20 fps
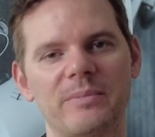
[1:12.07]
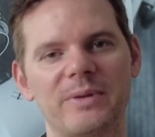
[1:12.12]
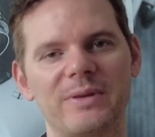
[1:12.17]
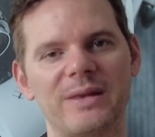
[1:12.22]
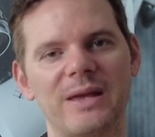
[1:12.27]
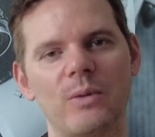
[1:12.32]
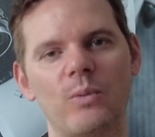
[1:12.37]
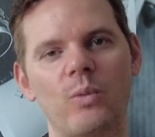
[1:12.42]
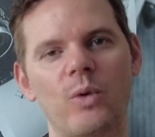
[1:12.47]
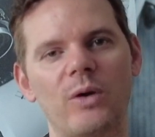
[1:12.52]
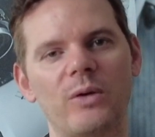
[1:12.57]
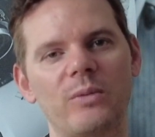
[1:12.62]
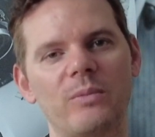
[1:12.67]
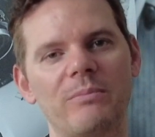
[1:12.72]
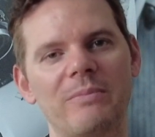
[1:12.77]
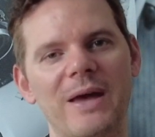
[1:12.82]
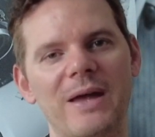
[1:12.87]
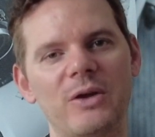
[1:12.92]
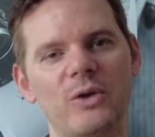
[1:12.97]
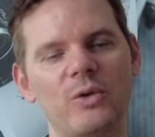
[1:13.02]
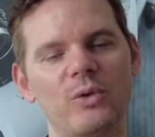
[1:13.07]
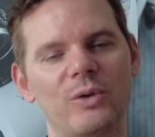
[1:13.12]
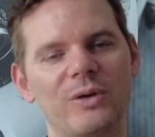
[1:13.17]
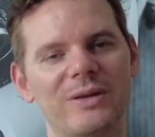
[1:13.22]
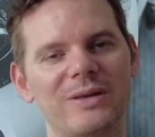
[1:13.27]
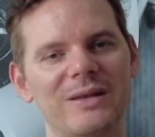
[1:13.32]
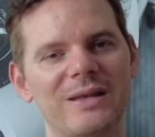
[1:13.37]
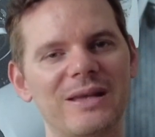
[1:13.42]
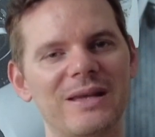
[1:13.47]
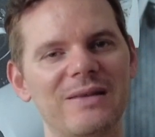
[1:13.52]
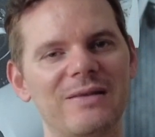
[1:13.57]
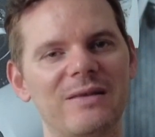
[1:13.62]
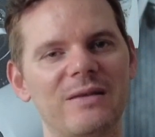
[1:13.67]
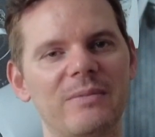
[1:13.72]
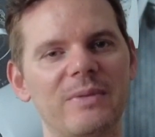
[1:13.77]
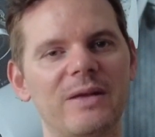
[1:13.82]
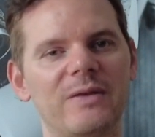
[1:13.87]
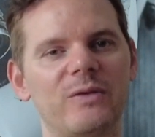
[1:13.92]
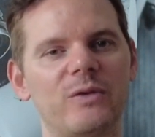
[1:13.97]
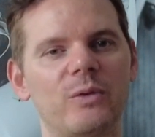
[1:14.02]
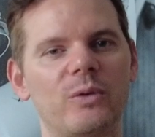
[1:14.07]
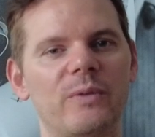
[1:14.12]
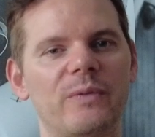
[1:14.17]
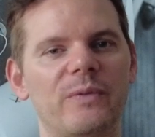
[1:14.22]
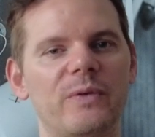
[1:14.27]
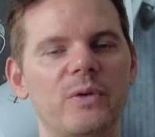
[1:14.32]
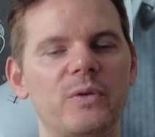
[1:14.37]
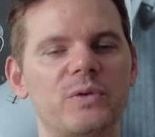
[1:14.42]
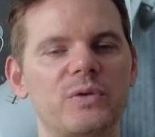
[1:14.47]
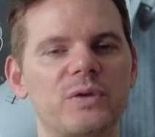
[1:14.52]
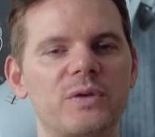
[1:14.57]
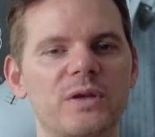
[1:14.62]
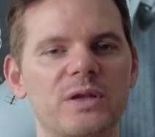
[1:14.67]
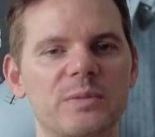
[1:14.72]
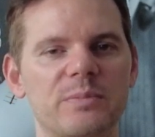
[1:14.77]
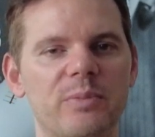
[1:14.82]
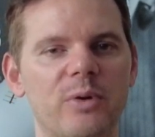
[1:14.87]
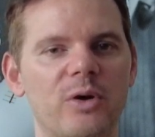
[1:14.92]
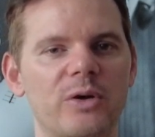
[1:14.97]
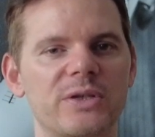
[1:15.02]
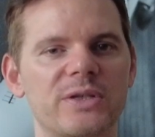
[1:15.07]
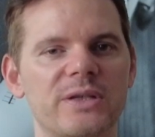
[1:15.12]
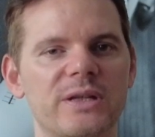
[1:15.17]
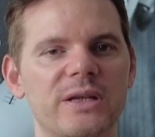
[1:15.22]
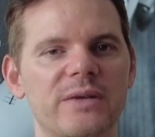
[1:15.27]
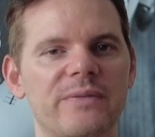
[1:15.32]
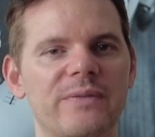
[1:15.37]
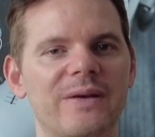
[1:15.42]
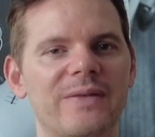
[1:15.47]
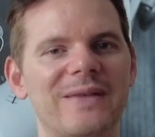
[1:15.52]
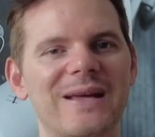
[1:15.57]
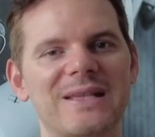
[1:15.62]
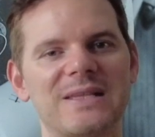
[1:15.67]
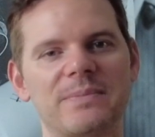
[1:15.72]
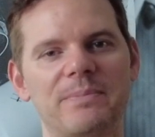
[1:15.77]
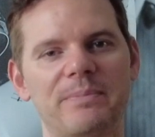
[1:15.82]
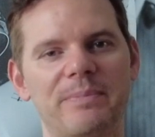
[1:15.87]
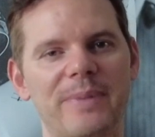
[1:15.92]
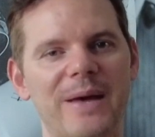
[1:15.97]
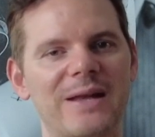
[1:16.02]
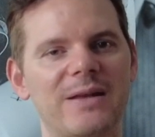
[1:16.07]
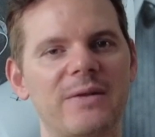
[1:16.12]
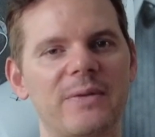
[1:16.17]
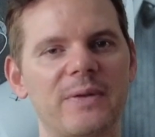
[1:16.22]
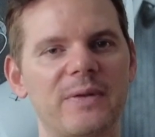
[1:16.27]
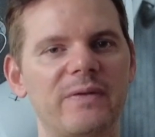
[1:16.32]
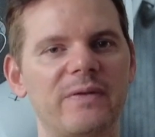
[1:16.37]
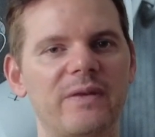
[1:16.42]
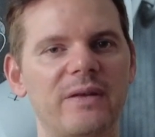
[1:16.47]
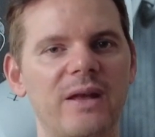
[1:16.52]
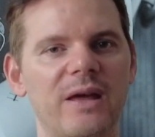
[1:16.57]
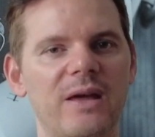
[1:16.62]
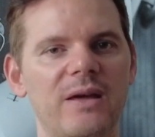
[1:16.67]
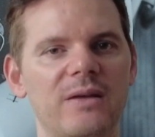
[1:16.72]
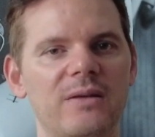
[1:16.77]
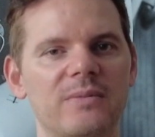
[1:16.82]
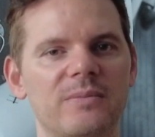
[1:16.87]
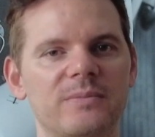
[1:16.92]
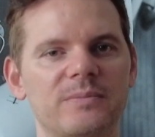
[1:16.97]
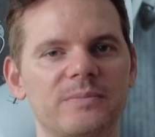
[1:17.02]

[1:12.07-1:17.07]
but they want men who can lead them into a future that's positive, that's better than today.